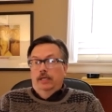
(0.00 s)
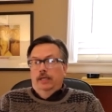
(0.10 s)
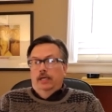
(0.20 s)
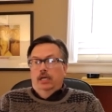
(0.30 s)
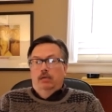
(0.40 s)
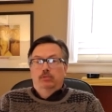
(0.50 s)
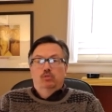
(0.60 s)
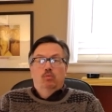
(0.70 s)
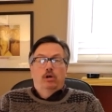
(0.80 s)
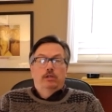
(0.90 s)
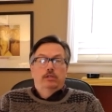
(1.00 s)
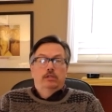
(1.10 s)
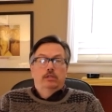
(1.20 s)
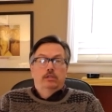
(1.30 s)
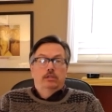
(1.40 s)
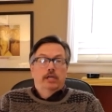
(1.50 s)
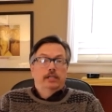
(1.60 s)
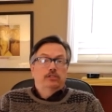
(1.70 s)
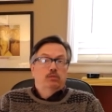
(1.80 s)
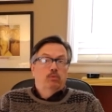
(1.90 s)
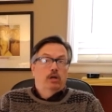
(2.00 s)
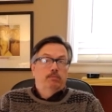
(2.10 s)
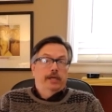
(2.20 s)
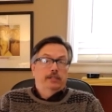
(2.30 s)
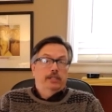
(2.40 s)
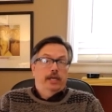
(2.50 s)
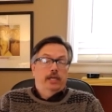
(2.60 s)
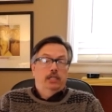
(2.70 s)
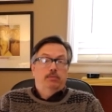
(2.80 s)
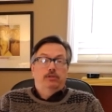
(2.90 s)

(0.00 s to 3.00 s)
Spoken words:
There's one nice and well maintained,